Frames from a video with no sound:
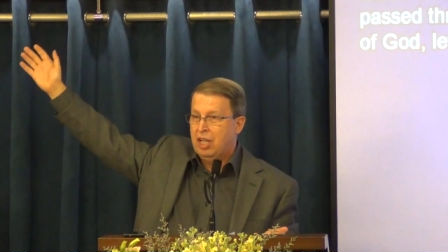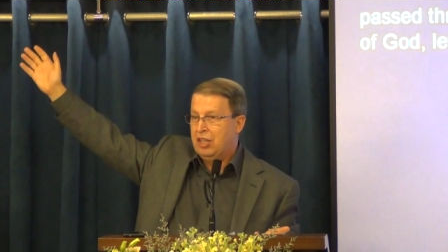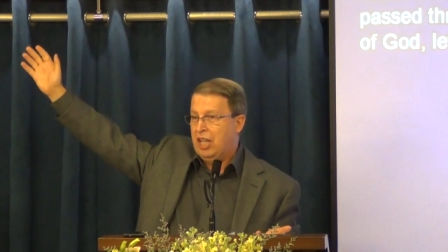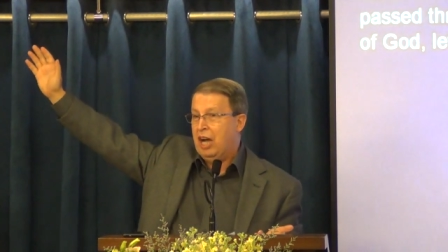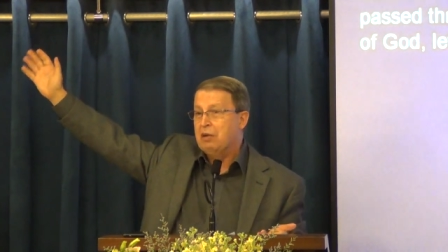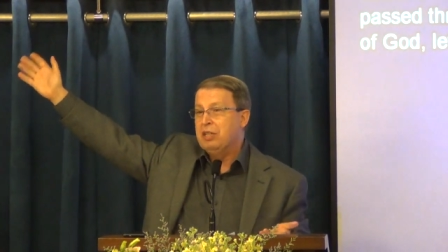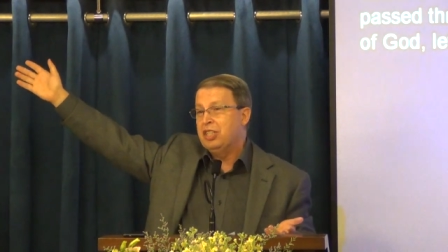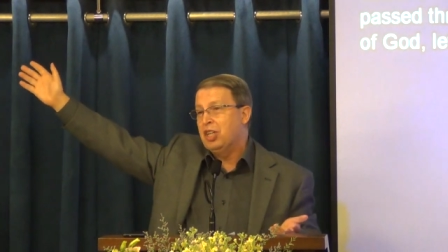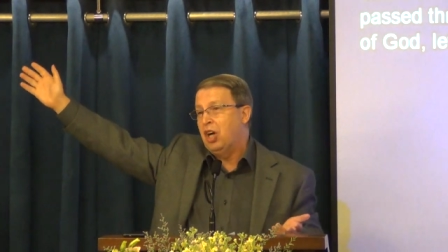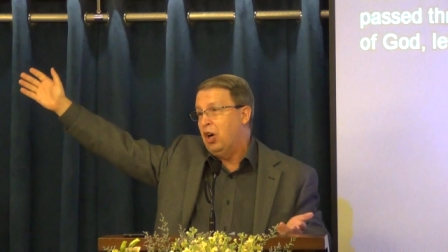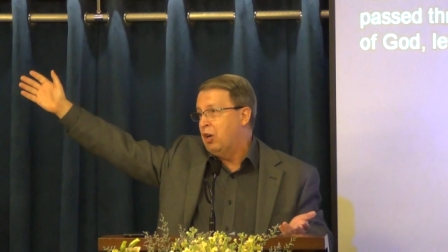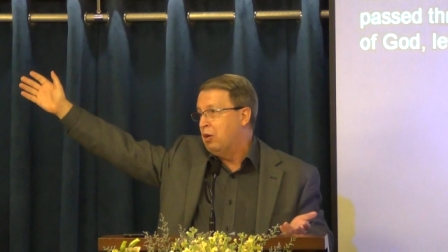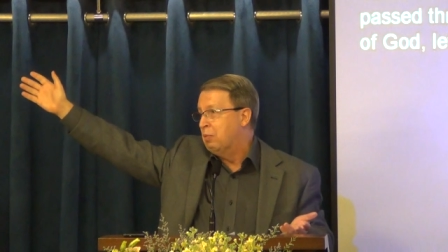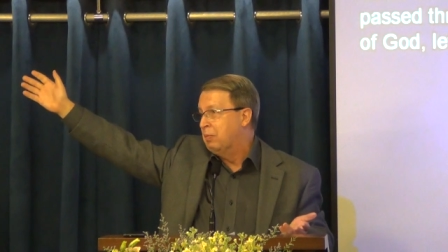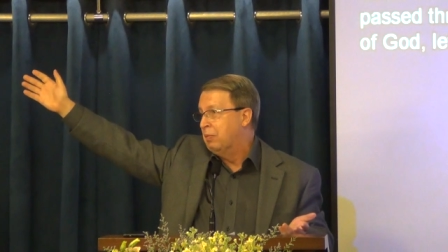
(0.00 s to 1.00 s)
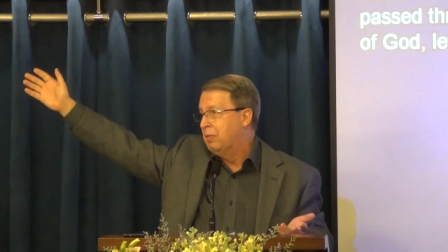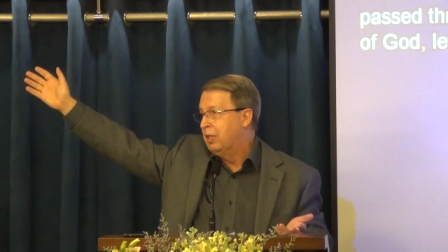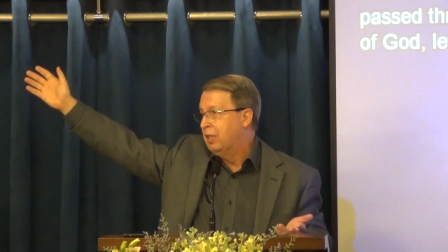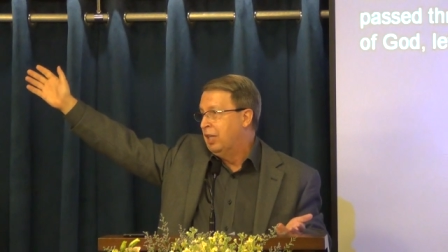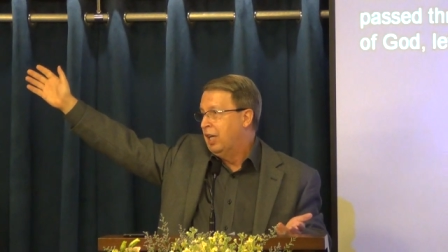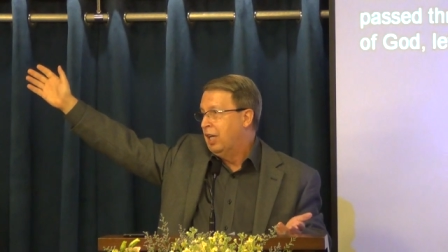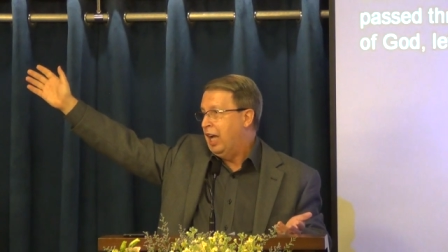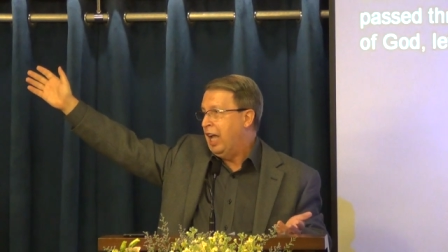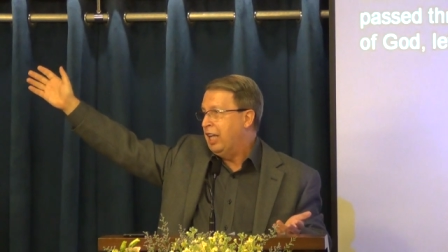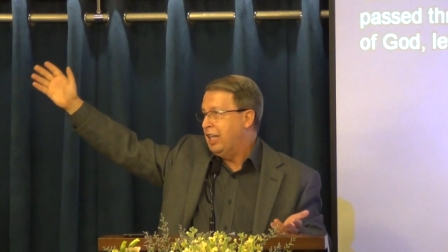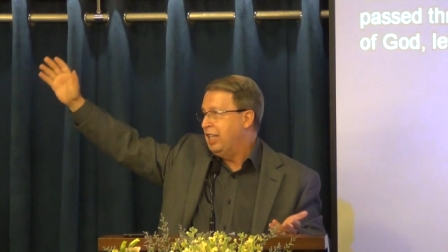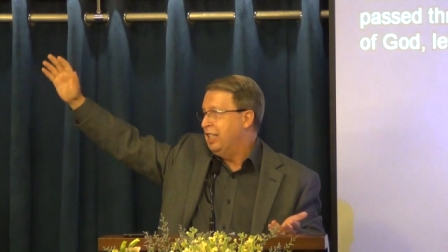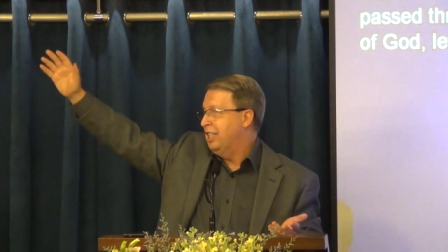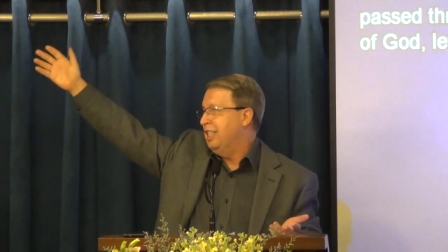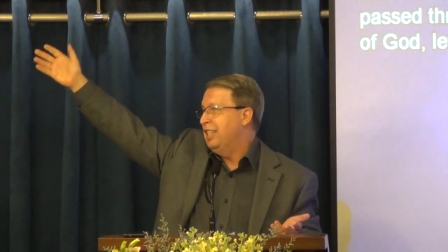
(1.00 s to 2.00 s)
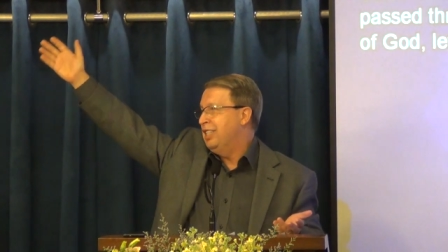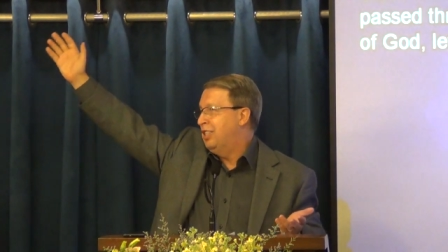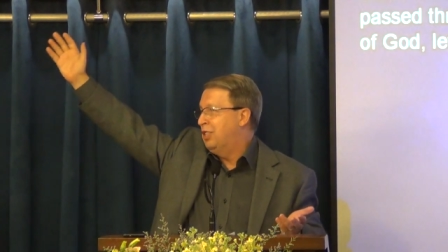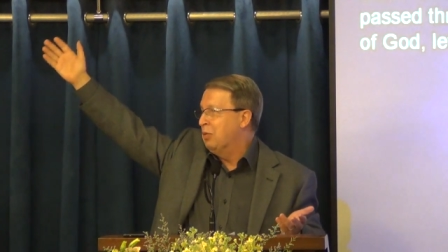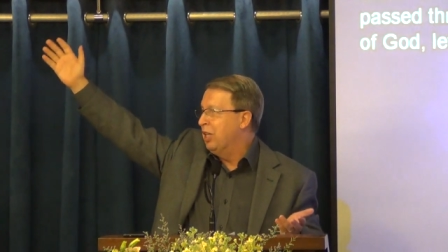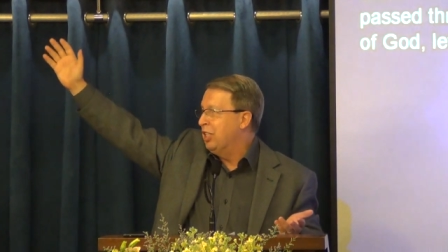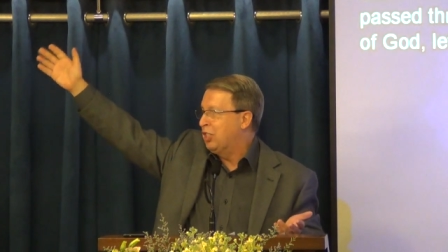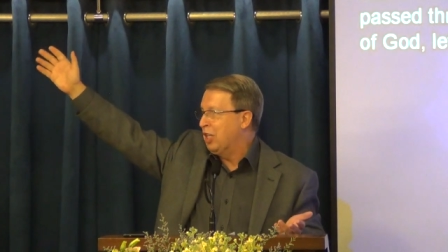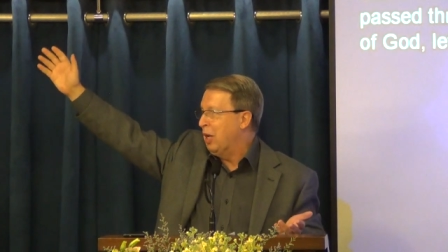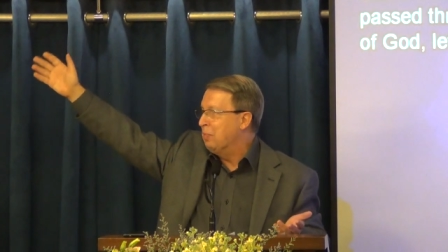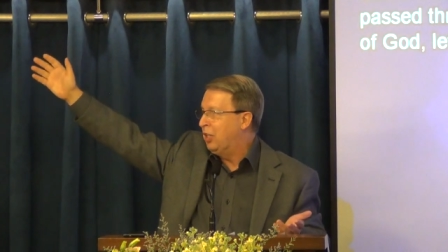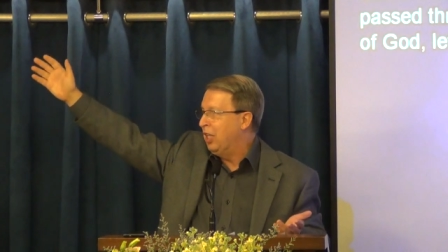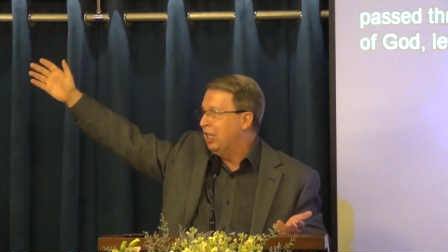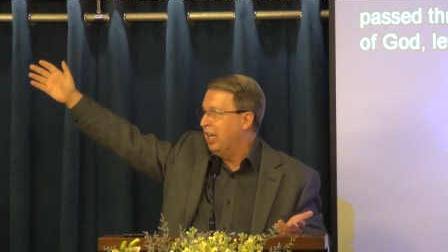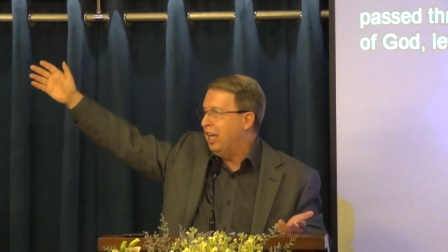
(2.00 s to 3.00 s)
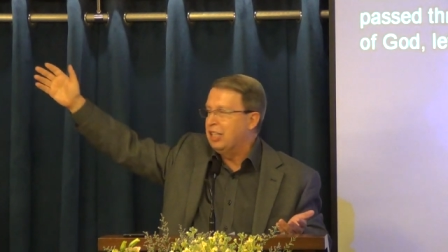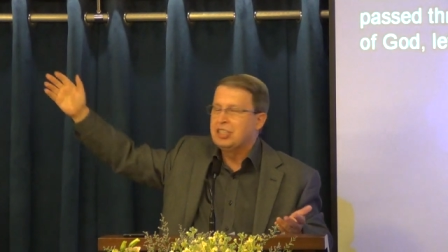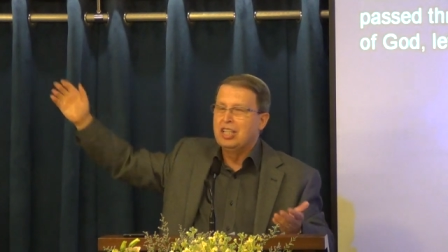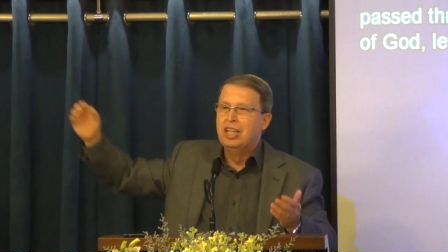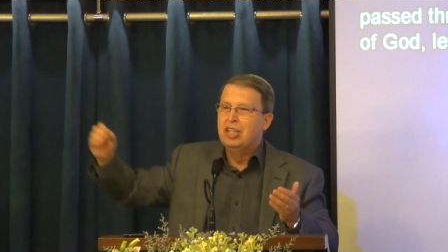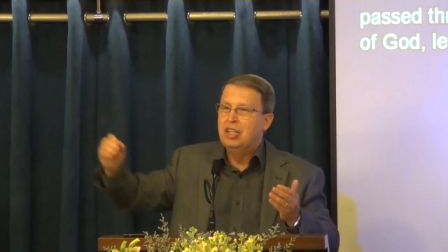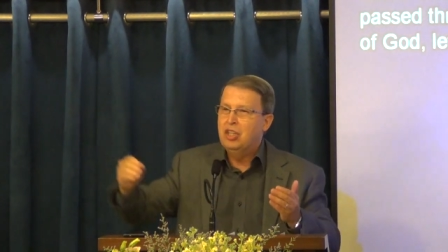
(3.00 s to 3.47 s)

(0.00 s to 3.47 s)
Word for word: Now he's home and he's doing something else.